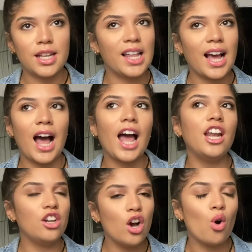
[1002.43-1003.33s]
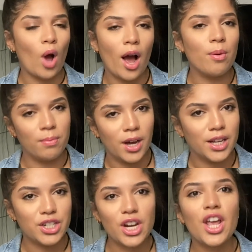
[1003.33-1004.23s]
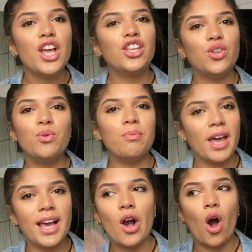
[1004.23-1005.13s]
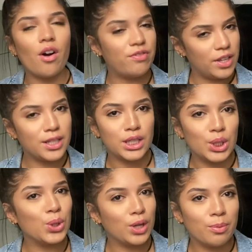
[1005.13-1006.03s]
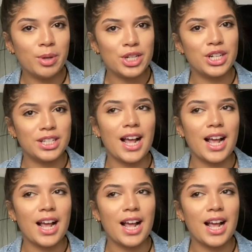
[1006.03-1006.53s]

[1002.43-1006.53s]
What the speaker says: Like, I know how much you make off these little commissions.